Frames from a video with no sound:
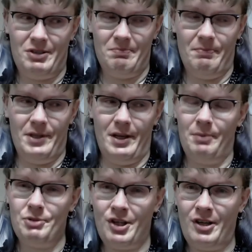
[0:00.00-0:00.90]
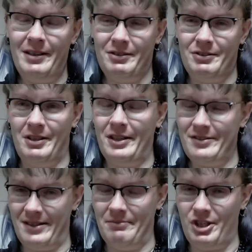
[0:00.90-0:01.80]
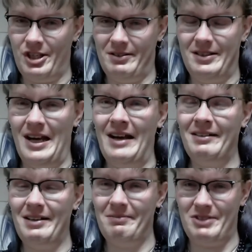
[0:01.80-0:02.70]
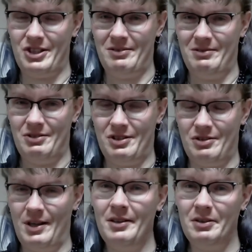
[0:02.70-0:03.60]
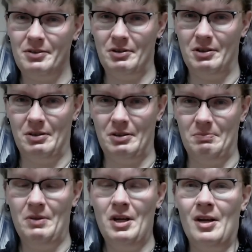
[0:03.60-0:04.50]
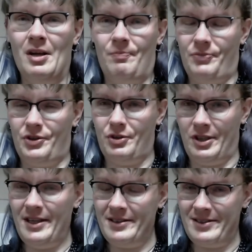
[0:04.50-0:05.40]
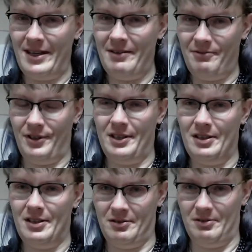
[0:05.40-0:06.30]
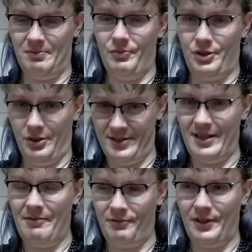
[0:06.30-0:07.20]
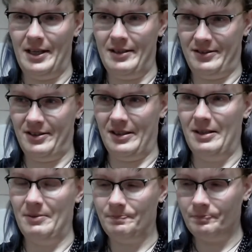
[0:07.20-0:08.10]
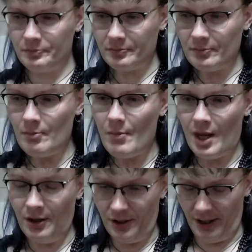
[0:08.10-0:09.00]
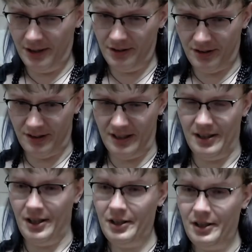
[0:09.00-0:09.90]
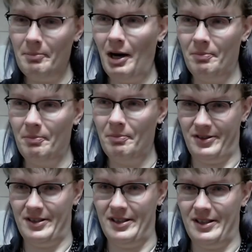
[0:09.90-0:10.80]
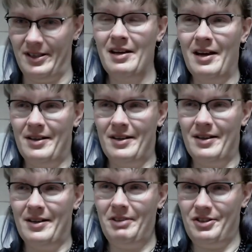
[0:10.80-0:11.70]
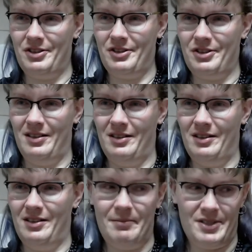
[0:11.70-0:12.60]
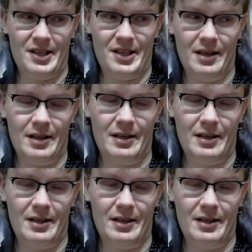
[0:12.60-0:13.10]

I'm trying to get some shit done. I'm trying to read something or do something, and in a moment someone just comes here and